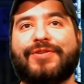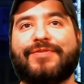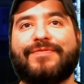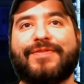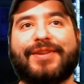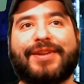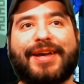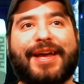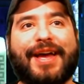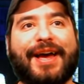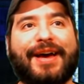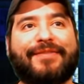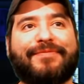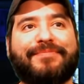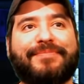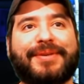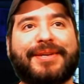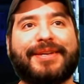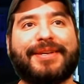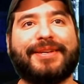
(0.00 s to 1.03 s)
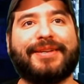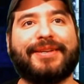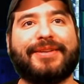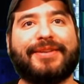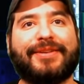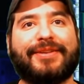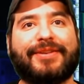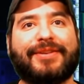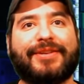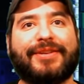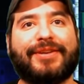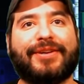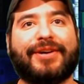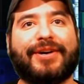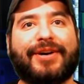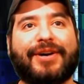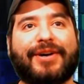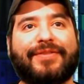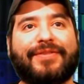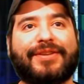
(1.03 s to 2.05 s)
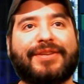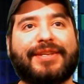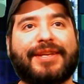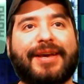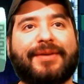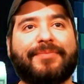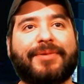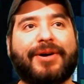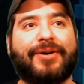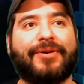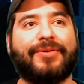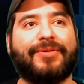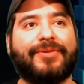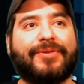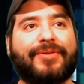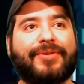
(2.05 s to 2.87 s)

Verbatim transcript: than I have been on the demo.